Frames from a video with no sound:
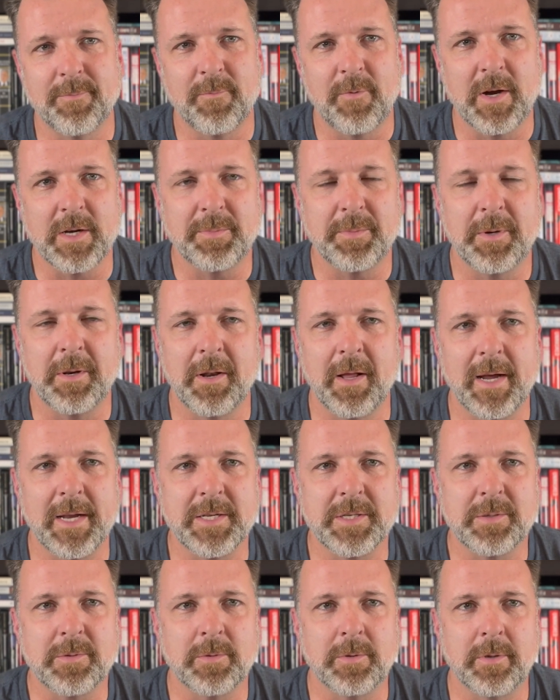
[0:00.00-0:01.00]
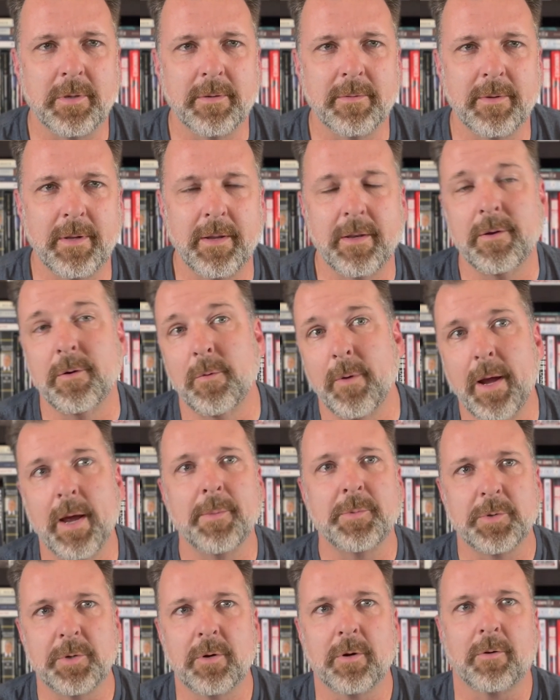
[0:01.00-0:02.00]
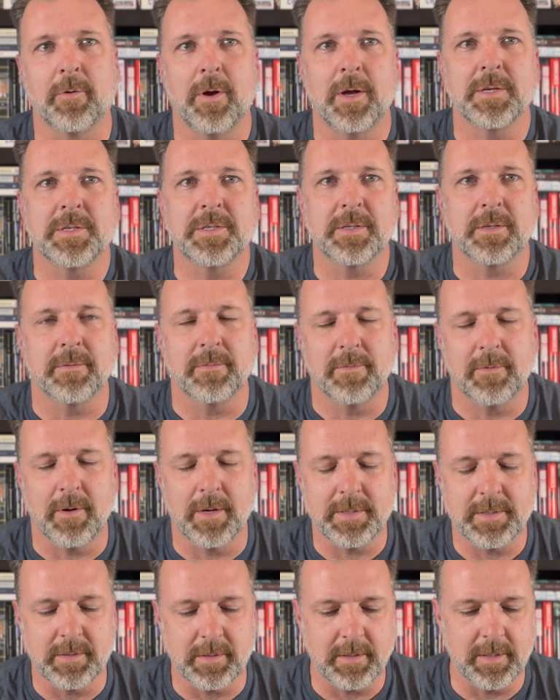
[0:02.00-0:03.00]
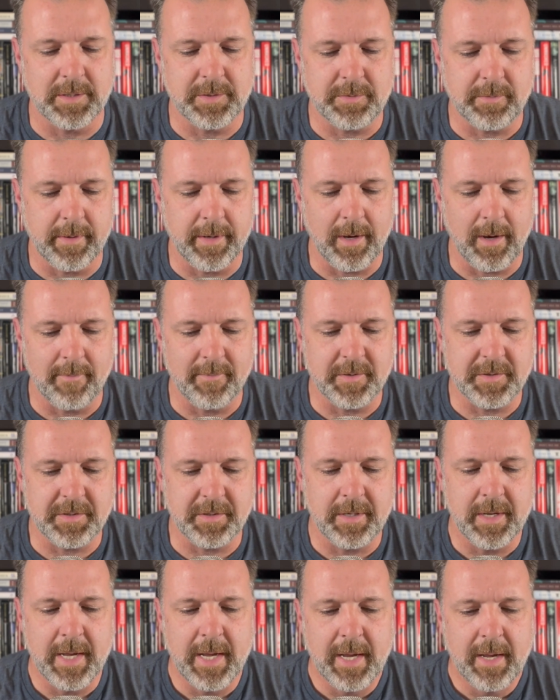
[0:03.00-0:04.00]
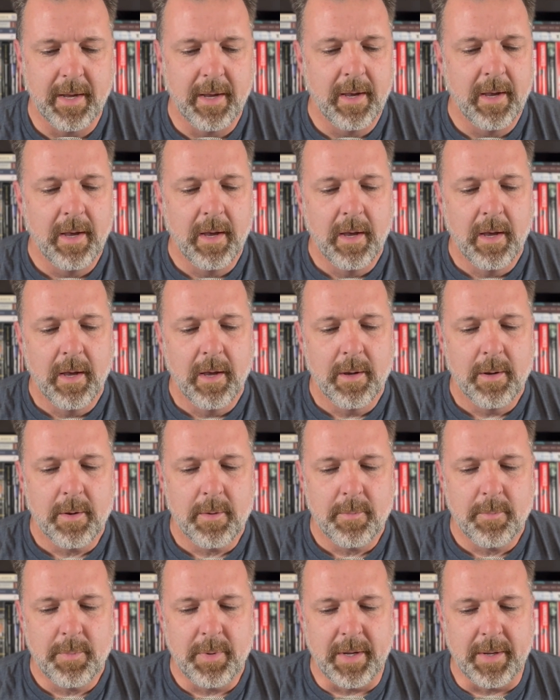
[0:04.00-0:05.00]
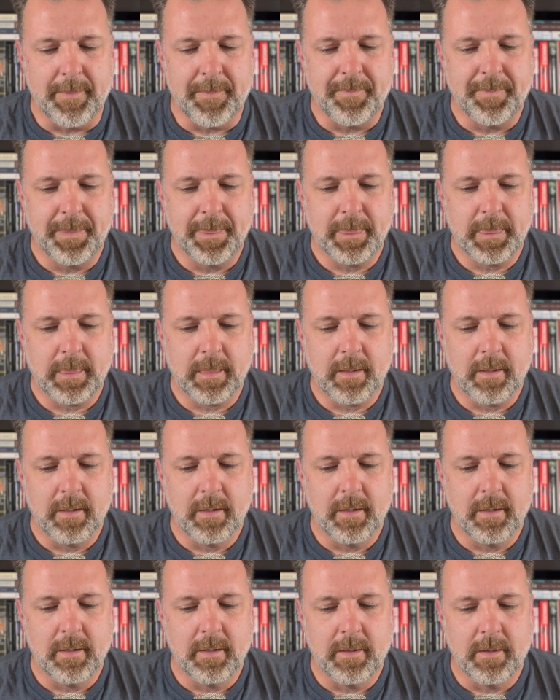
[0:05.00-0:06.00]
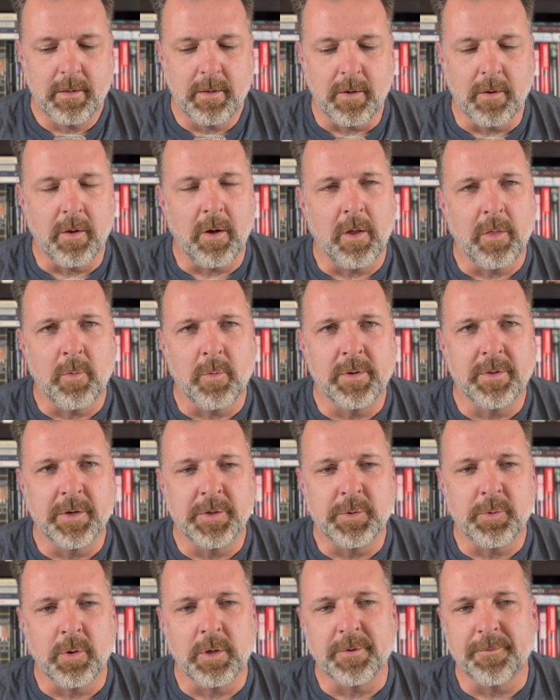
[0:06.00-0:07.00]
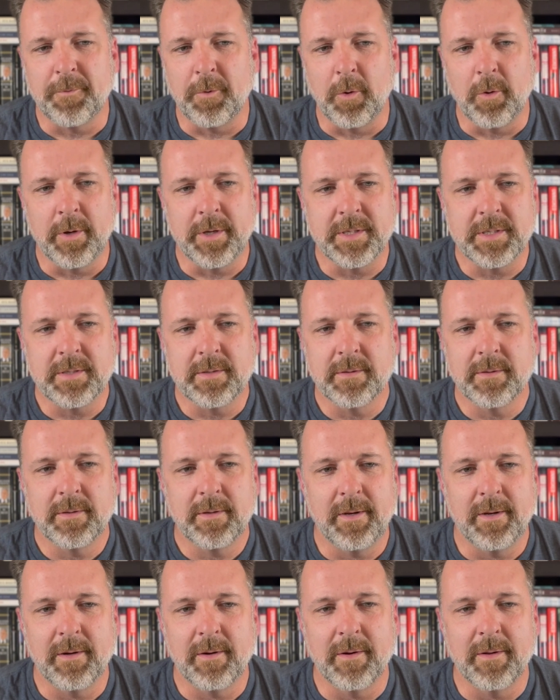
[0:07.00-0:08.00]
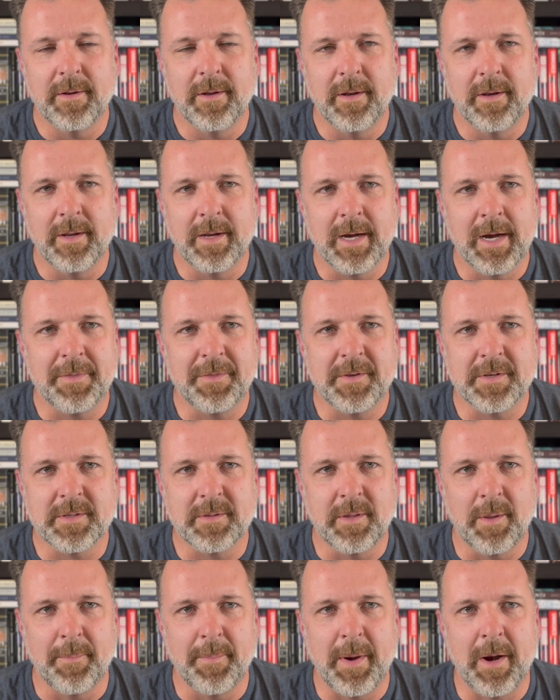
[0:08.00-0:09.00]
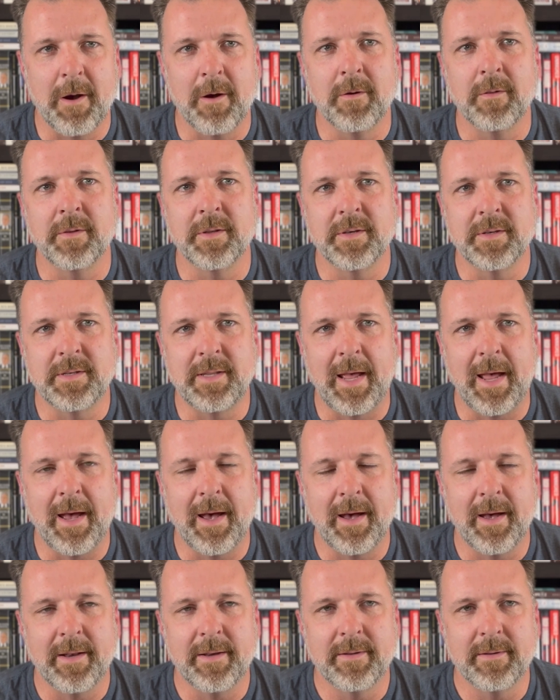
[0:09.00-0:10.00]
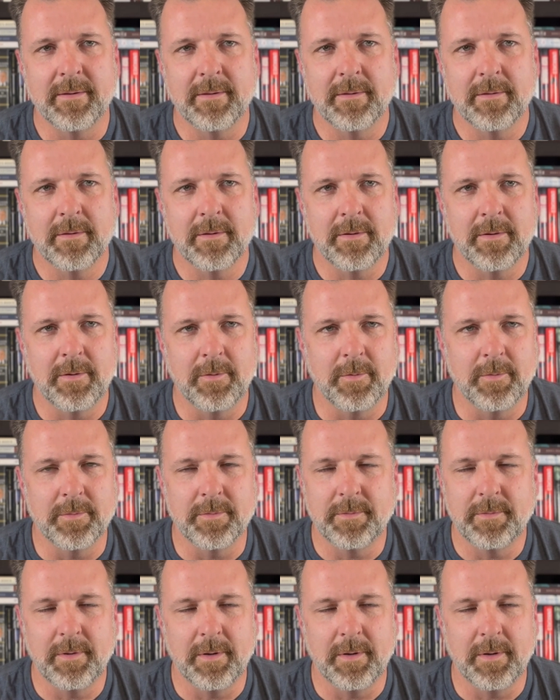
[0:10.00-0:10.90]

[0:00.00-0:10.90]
freshman in high school in New Hampshire, across the country, obviously. But all the George Floyds, and you got the Maryland dad who,